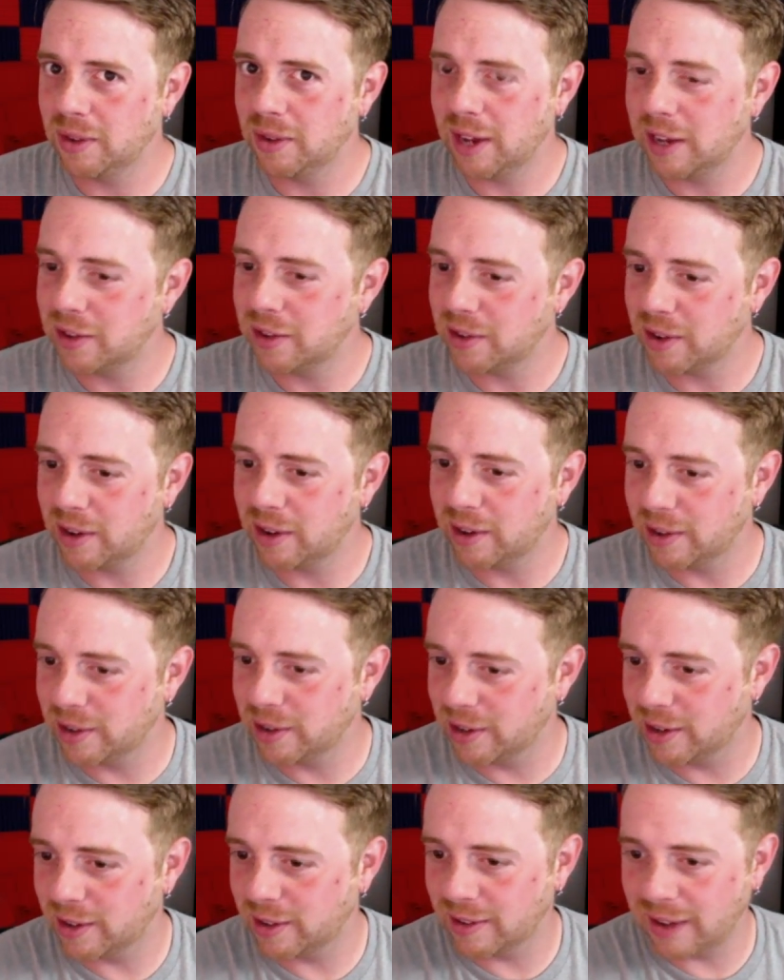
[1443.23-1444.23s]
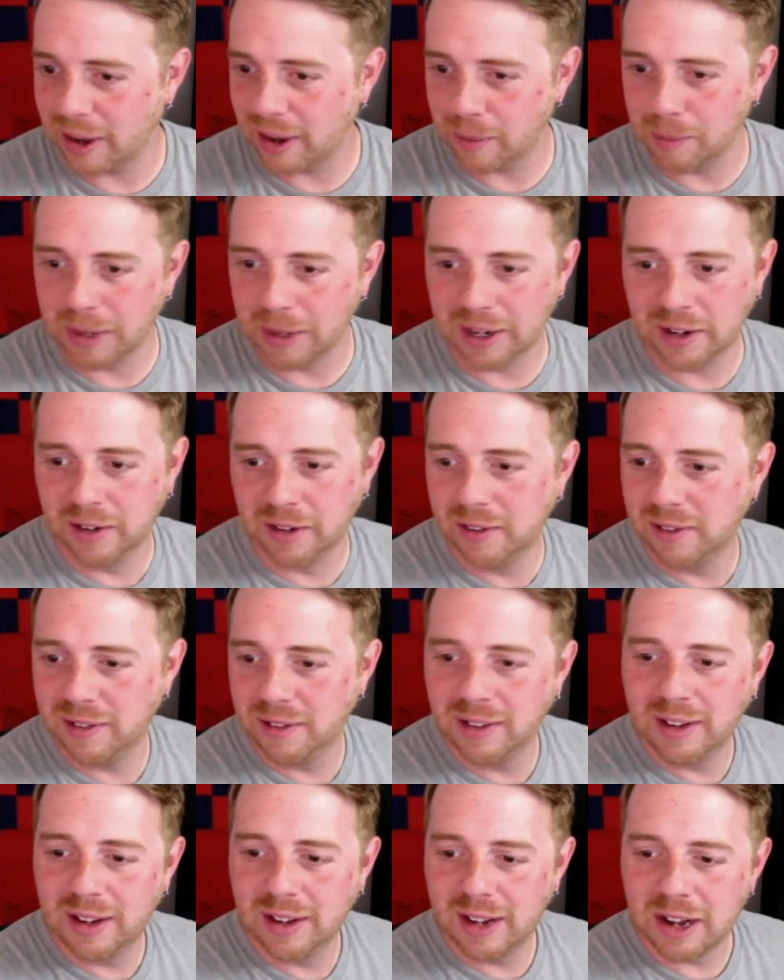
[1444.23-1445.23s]
Yes, Turks, help me.
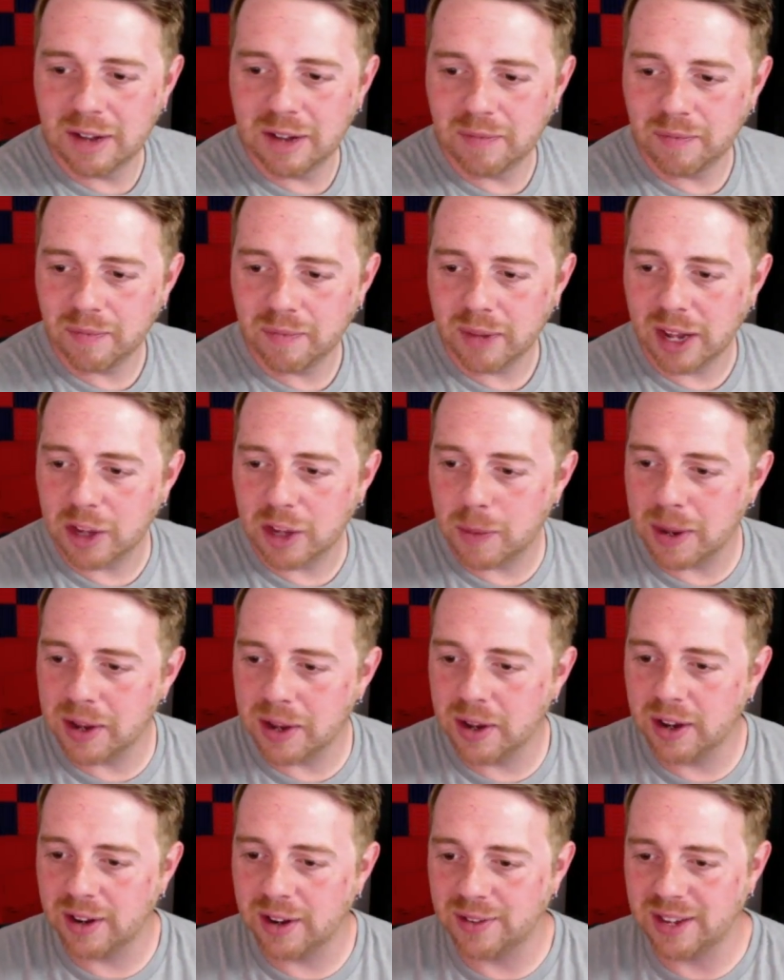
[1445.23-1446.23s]
It's been good.